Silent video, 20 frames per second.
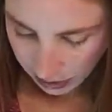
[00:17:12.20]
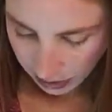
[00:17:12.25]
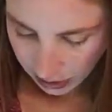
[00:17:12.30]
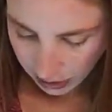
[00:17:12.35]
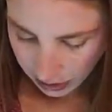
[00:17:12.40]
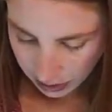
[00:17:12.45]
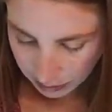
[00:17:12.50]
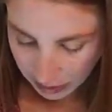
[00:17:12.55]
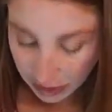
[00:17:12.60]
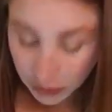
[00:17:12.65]

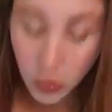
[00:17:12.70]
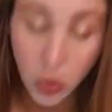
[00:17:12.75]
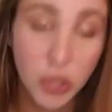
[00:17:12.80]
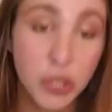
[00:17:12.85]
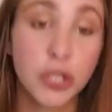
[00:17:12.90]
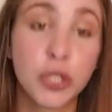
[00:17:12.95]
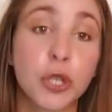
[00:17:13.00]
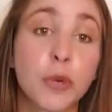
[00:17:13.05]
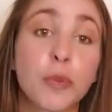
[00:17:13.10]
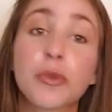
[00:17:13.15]
And of
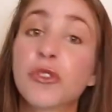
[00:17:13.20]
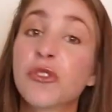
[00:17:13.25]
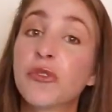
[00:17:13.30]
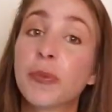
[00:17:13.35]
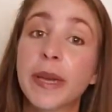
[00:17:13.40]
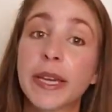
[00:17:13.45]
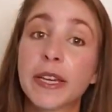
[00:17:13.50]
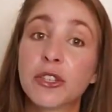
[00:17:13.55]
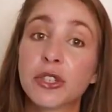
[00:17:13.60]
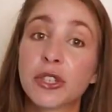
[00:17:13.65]
course,
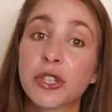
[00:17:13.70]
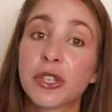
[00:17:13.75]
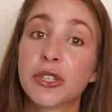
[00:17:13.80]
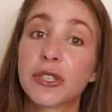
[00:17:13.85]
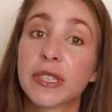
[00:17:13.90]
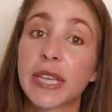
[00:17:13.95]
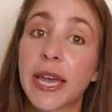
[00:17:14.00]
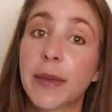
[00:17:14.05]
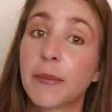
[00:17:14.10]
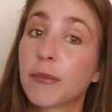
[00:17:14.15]
proof
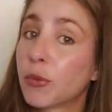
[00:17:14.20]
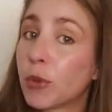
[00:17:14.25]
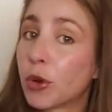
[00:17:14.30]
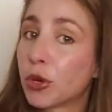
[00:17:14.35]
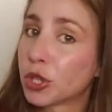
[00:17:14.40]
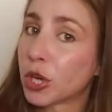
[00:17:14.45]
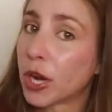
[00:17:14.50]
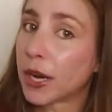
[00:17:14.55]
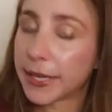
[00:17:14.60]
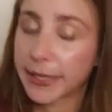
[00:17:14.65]
pictures and
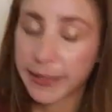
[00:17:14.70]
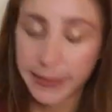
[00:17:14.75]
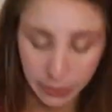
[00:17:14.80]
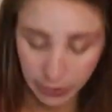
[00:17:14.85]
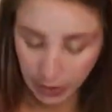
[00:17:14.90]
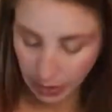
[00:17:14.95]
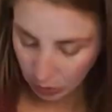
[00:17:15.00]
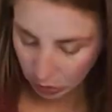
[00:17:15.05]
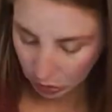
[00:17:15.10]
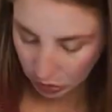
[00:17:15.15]
promote your audience.
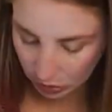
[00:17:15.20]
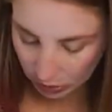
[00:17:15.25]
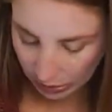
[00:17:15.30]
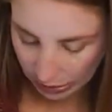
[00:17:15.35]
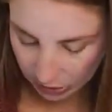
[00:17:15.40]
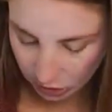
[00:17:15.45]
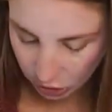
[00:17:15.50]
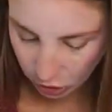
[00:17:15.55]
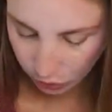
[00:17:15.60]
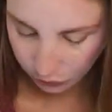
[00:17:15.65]
So that was the
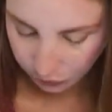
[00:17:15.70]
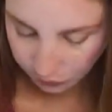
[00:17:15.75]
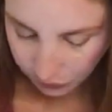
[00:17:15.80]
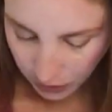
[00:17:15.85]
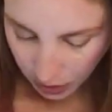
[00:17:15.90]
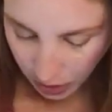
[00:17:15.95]
last two.